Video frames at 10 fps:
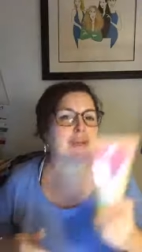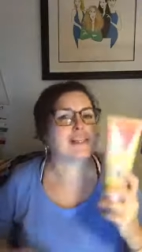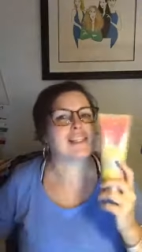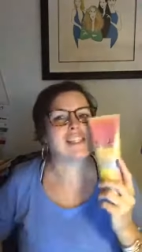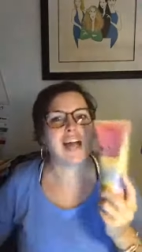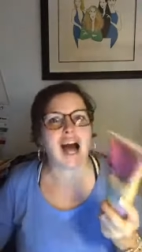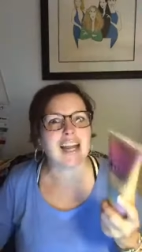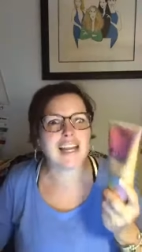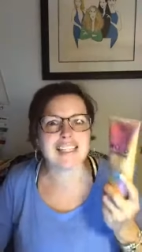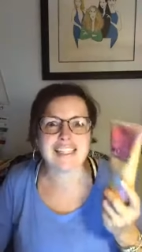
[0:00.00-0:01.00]
but it's
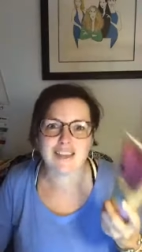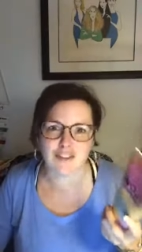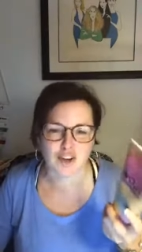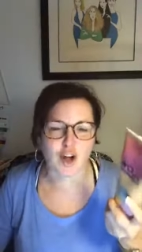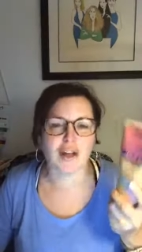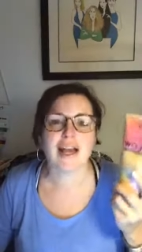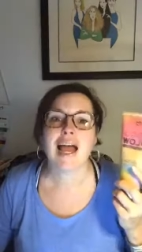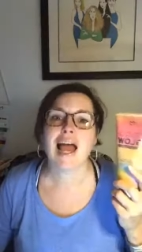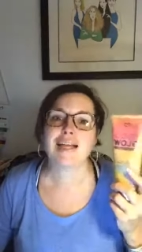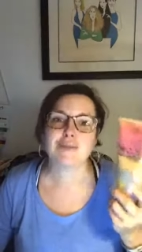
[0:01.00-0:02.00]
not as difficult
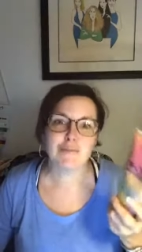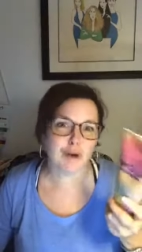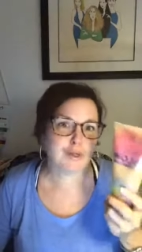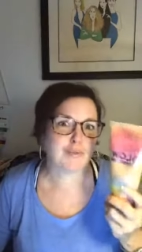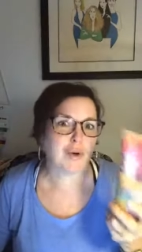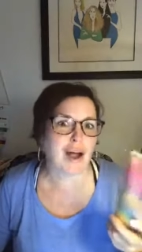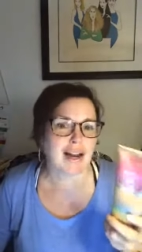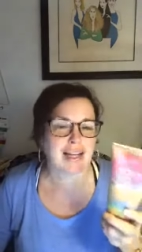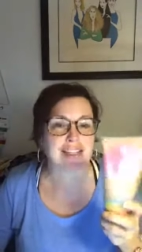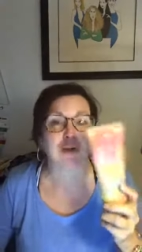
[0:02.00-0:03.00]
as most
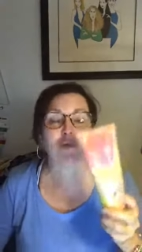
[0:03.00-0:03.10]
products.